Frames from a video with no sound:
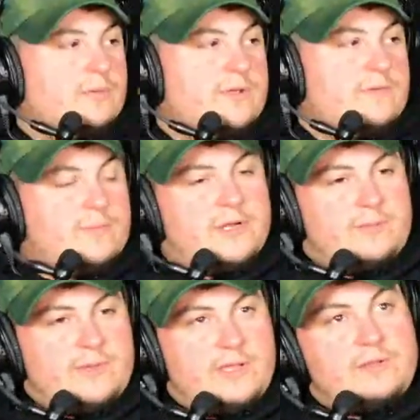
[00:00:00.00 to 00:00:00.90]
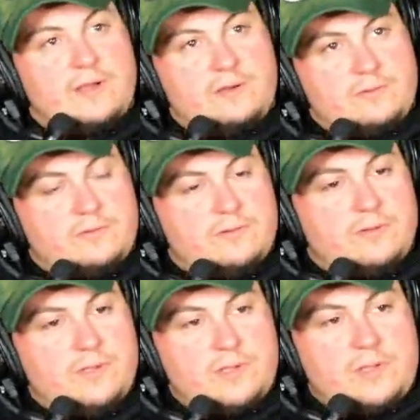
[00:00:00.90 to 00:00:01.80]
We have a buddy Mike down,
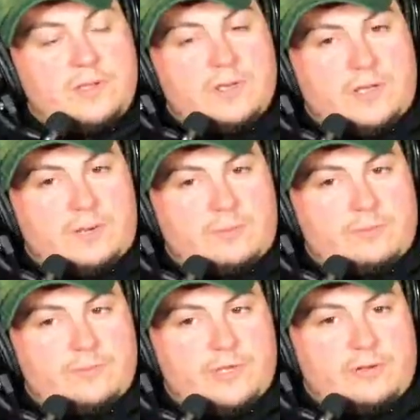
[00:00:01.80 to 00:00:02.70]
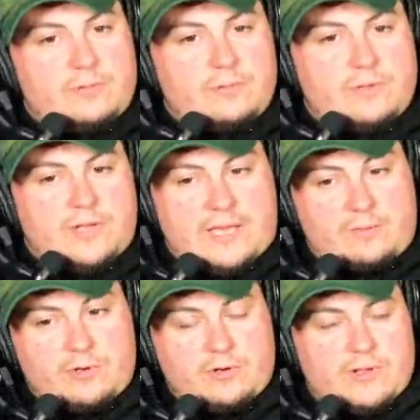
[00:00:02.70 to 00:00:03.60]
in
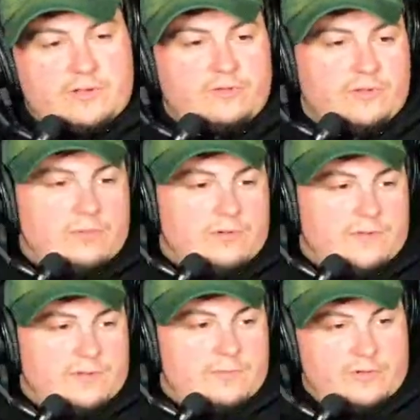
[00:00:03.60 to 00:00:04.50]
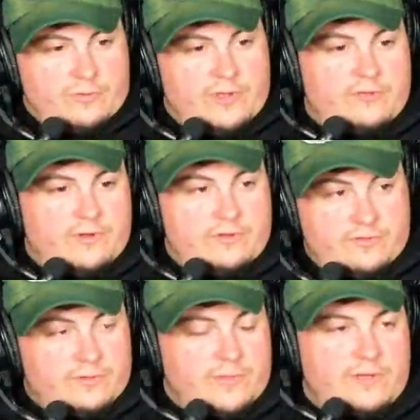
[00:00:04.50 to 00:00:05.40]
Attleboro, actually, one of my roommate's friends
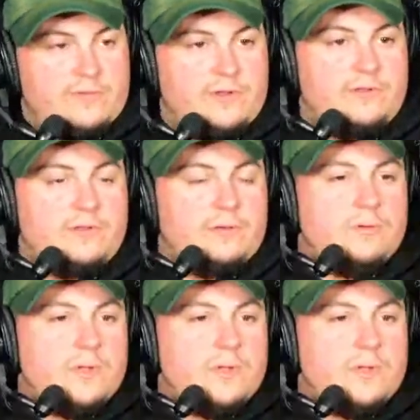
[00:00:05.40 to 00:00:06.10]
and my friend too.